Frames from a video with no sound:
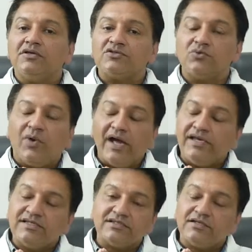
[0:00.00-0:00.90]
So why
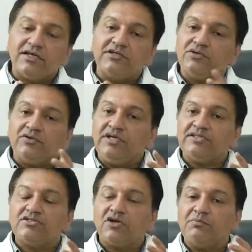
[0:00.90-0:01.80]
is it that your knee
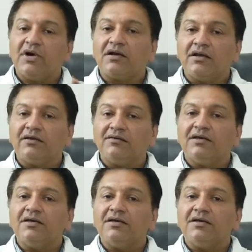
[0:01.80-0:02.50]
is not buckling?